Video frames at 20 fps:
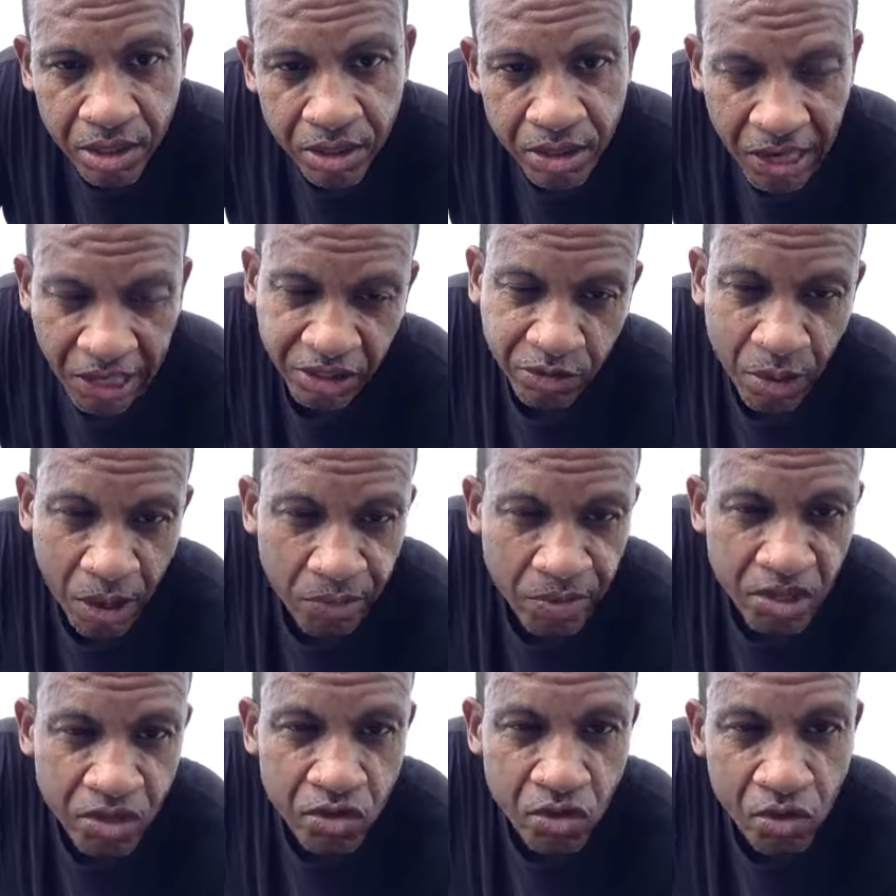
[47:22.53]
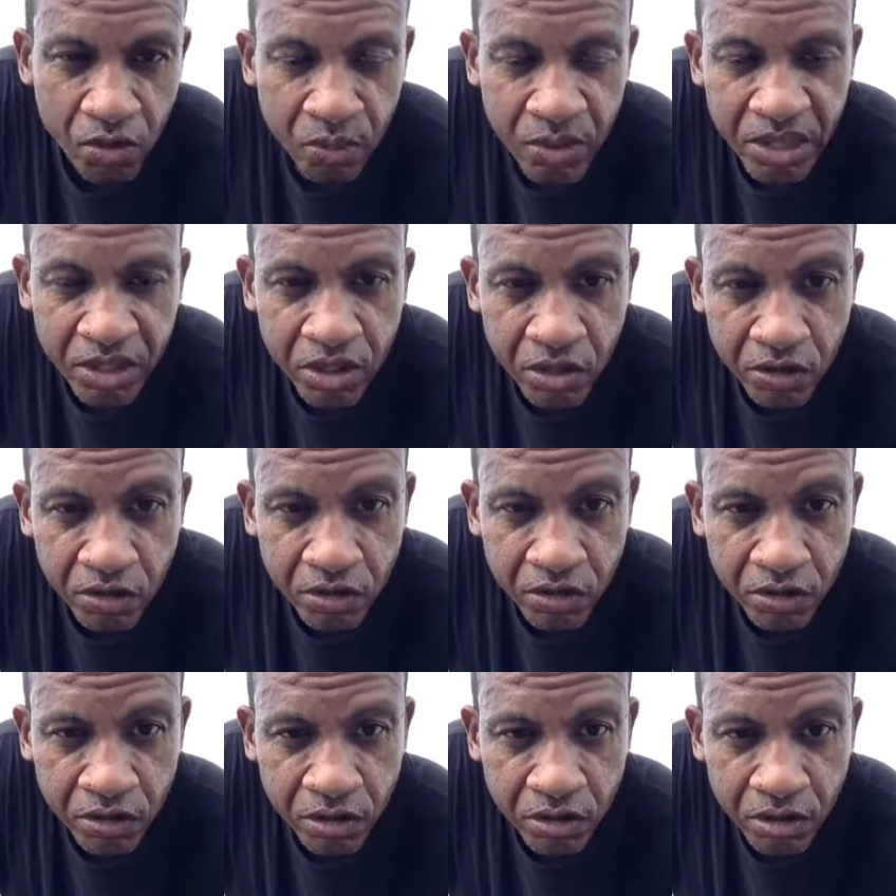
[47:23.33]
That's why we do what we do.
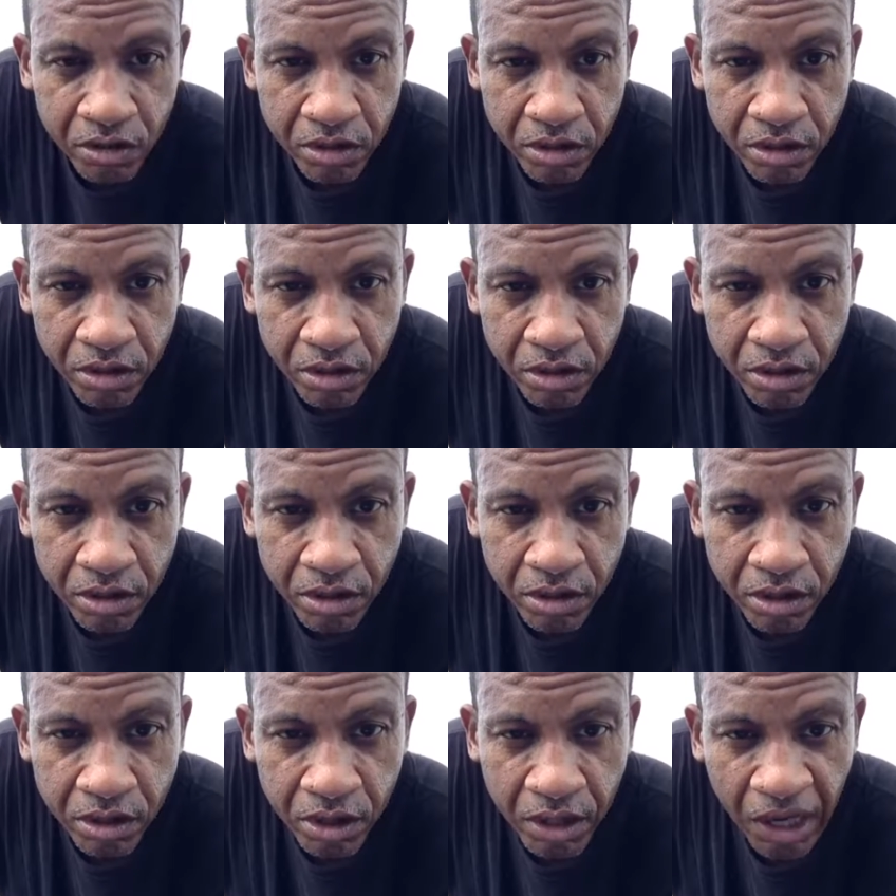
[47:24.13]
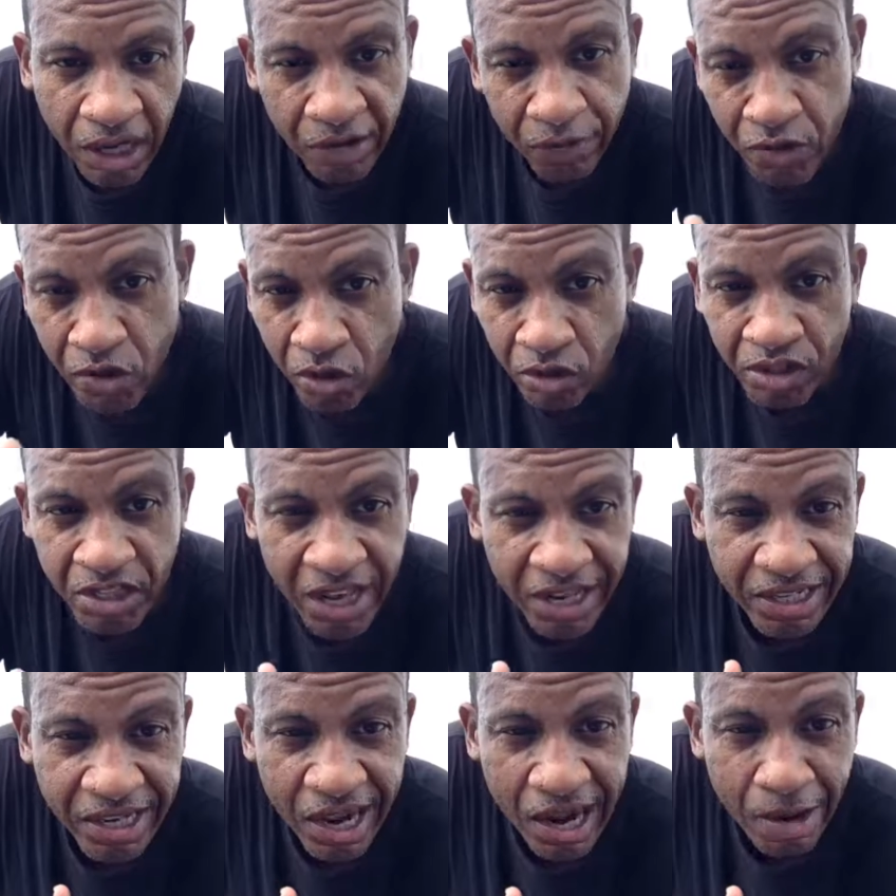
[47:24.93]
And if you don't
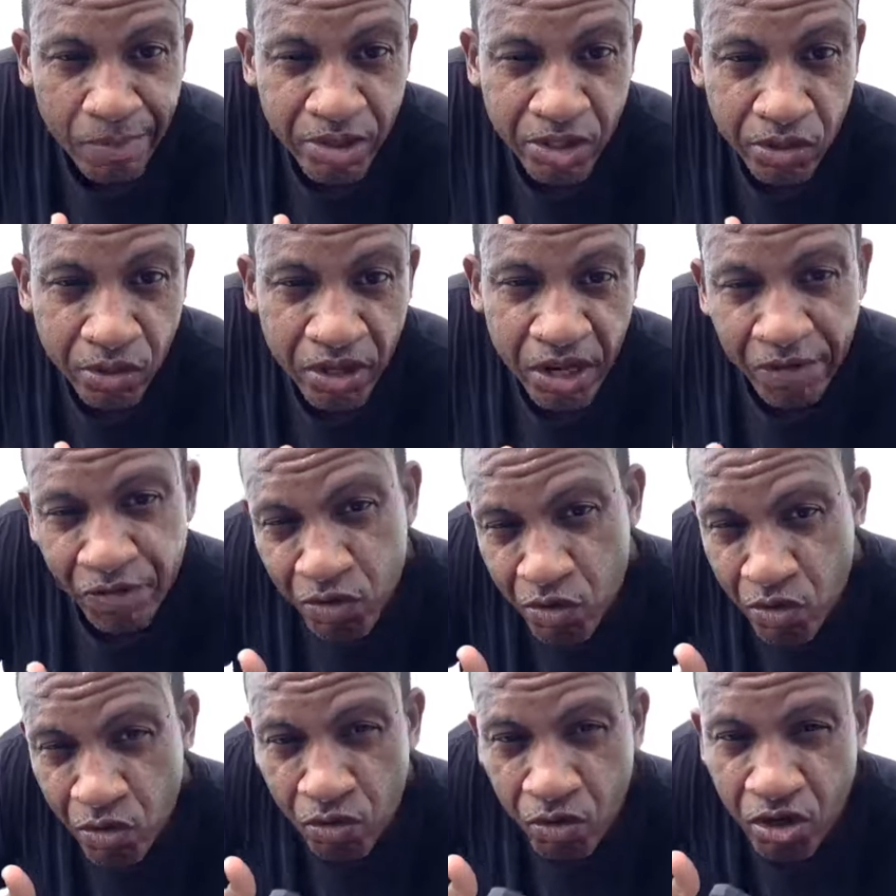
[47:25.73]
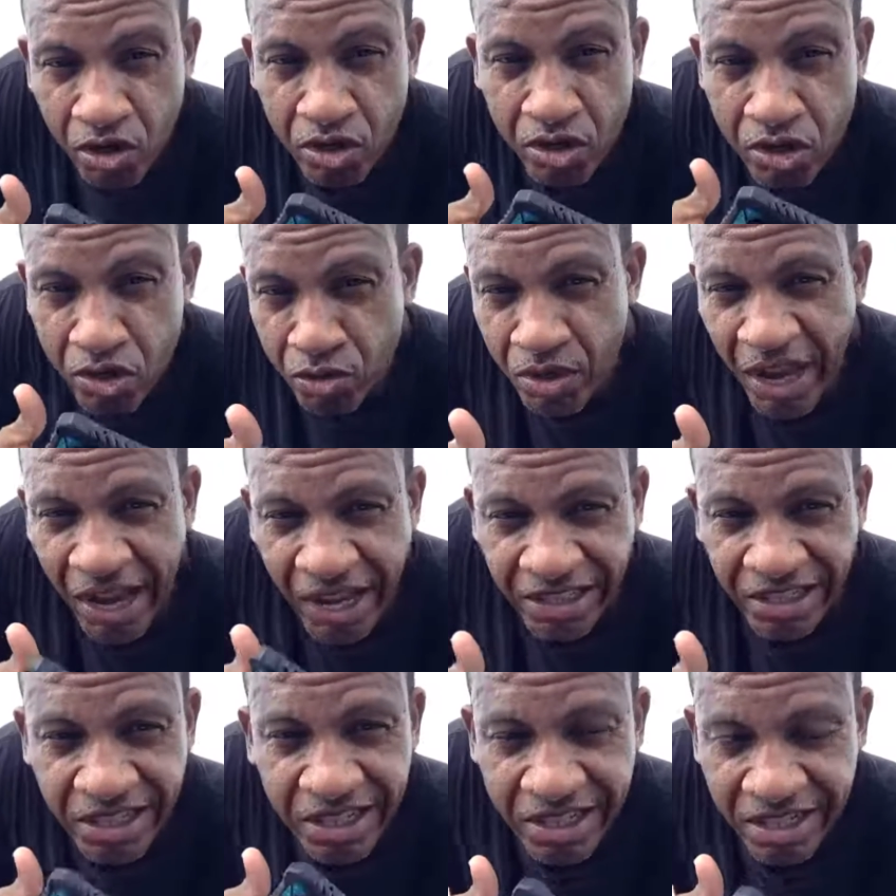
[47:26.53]
take the opportunity, if you
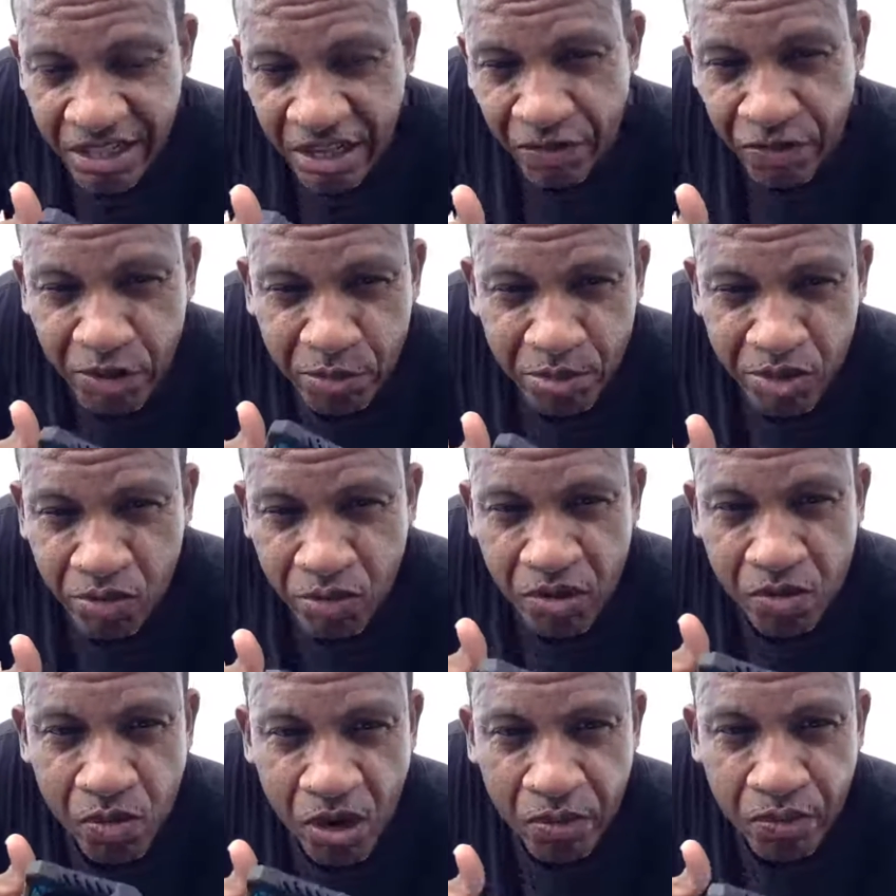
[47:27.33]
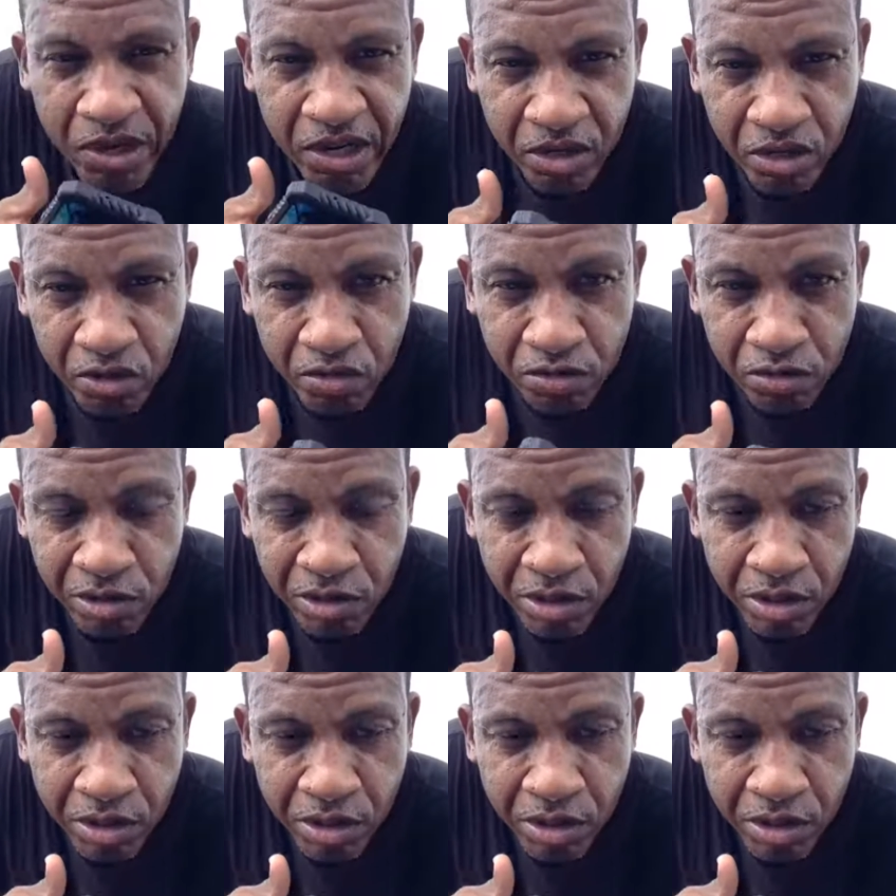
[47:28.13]
can't see the difference between what we do